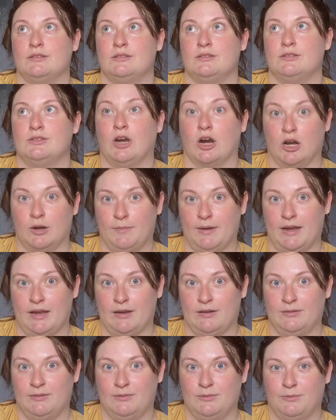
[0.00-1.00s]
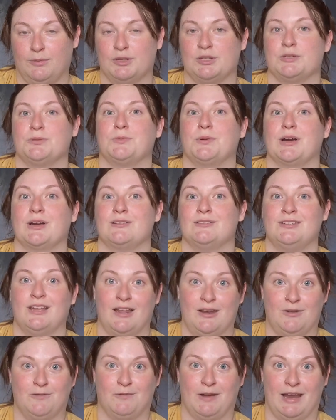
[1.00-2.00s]
Darby, which is where
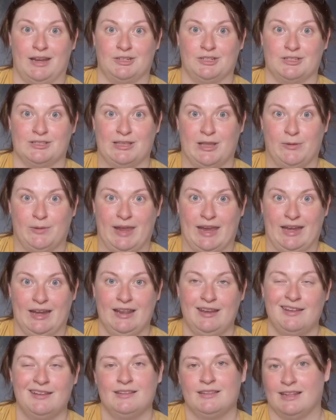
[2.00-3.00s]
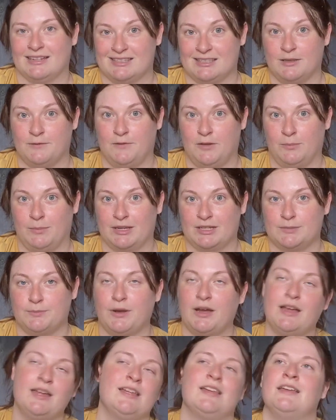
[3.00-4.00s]
Dutton Ranch is located. That's the filming
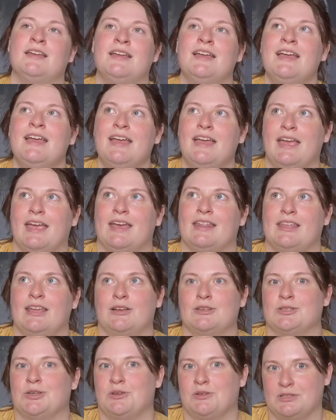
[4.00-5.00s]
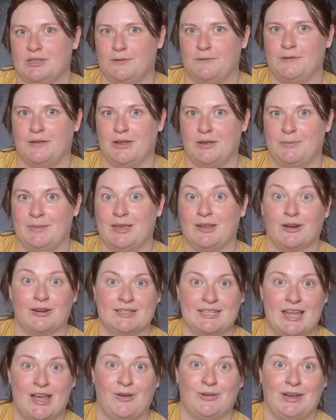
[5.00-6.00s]
spot. And they also used to film in our
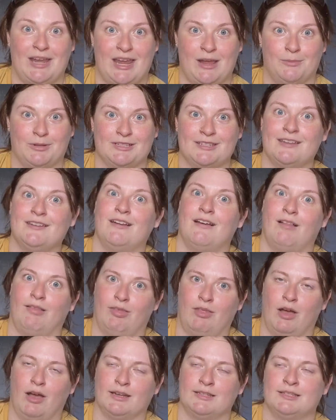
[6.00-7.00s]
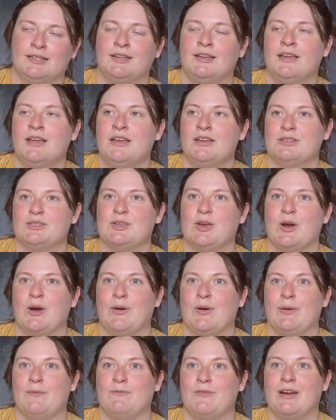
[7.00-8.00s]
town, Hamilton, a lot.
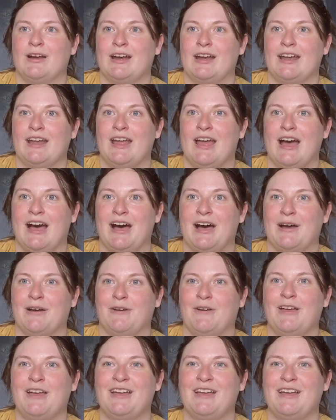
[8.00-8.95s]
So I'm very uh,